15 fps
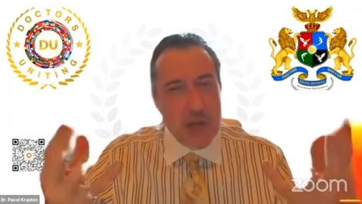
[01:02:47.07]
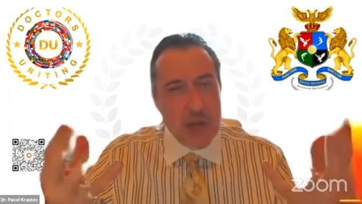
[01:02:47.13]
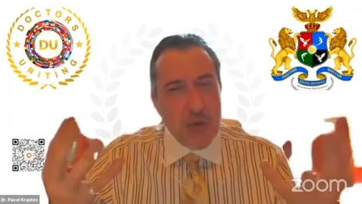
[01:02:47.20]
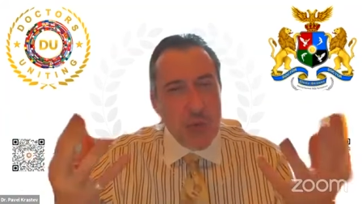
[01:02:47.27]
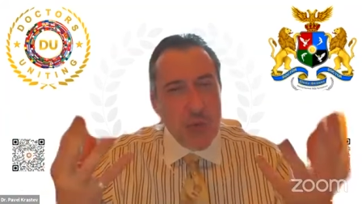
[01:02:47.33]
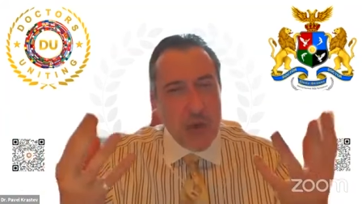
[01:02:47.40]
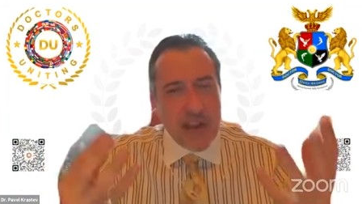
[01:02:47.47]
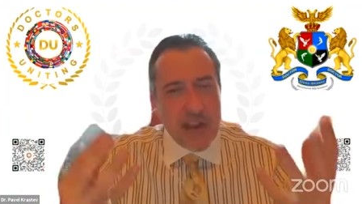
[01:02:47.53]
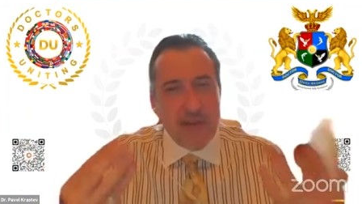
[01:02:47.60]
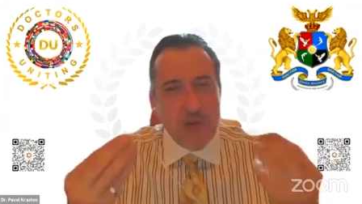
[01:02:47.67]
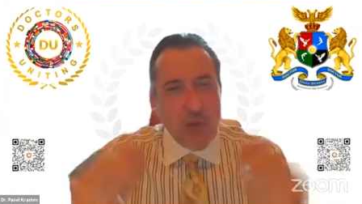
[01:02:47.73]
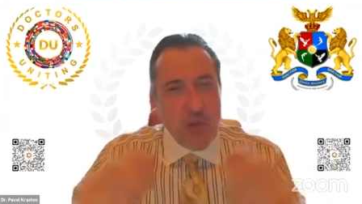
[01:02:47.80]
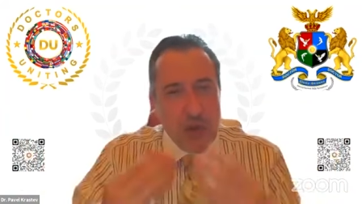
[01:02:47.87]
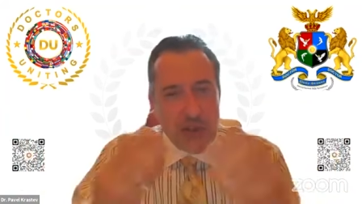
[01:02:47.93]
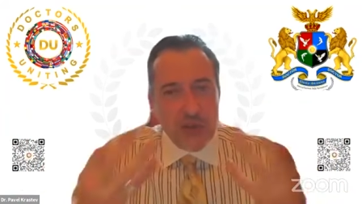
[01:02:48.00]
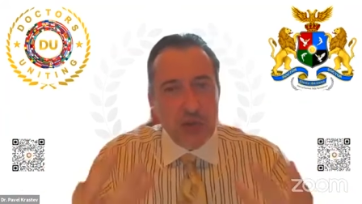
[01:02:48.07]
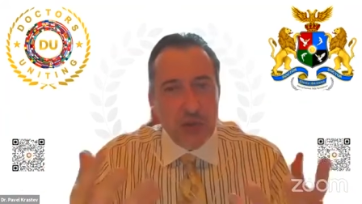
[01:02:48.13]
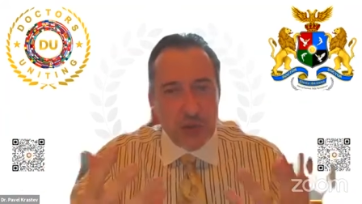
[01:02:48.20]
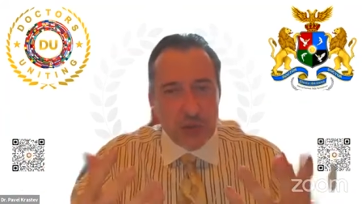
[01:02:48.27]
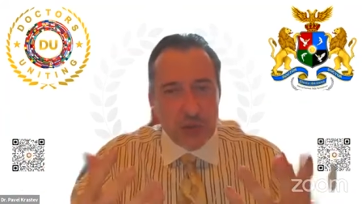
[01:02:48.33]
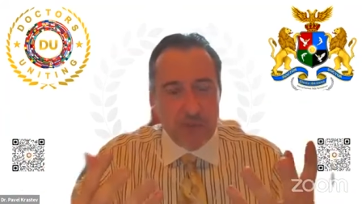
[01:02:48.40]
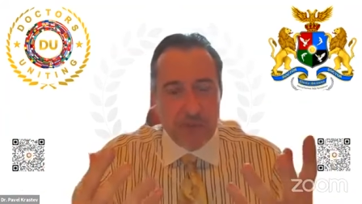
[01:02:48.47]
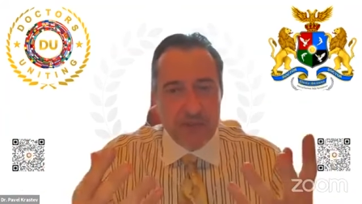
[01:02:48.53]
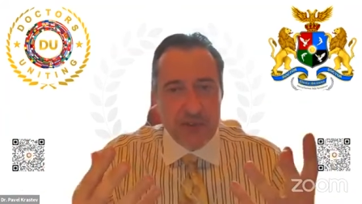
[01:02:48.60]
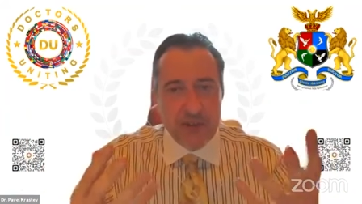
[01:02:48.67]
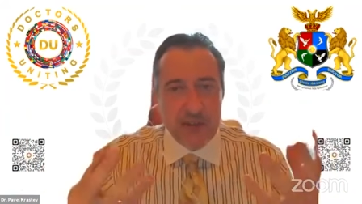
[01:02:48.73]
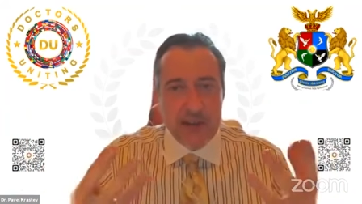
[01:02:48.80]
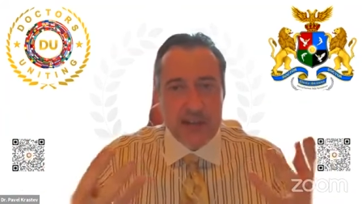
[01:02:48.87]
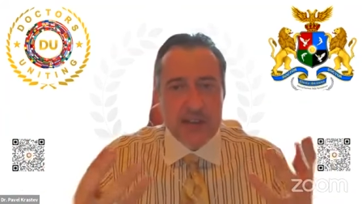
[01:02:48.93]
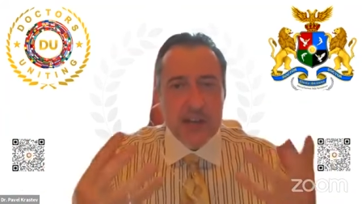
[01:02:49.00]
Whatever we do,
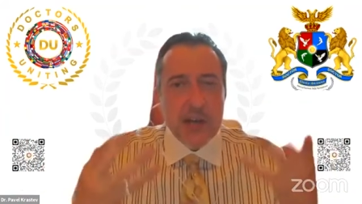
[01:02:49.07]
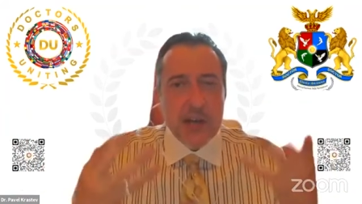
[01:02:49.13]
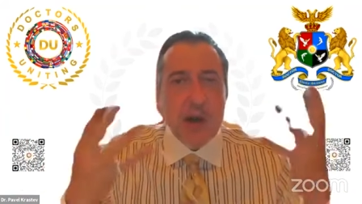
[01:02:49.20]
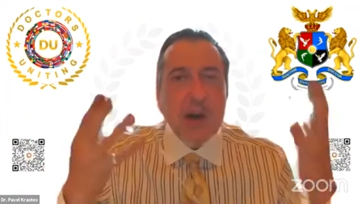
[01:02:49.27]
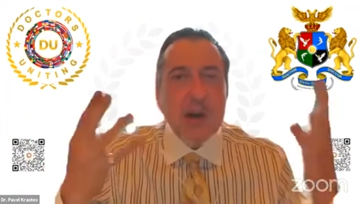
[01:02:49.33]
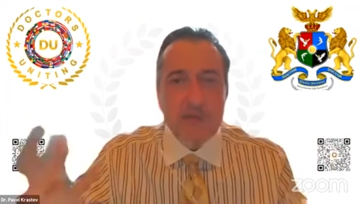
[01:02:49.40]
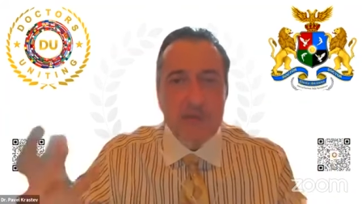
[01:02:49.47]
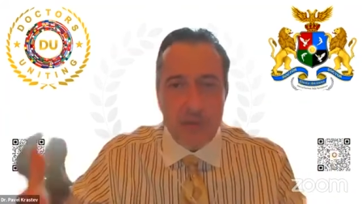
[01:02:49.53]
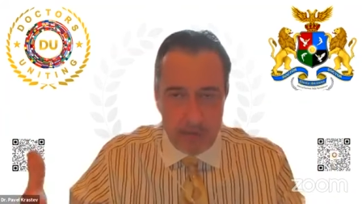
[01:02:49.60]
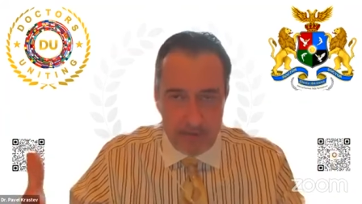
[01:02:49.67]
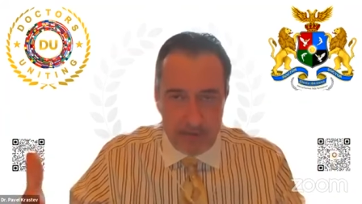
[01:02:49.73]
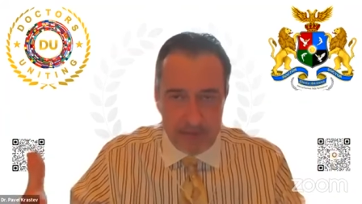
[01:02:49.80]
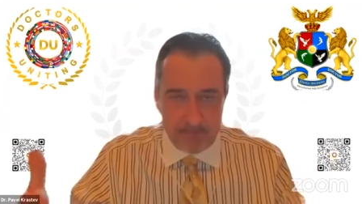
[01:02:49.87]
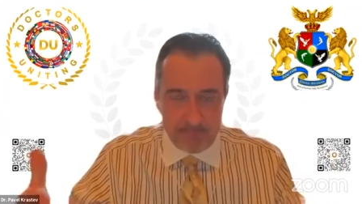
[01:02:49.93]
it's an art form.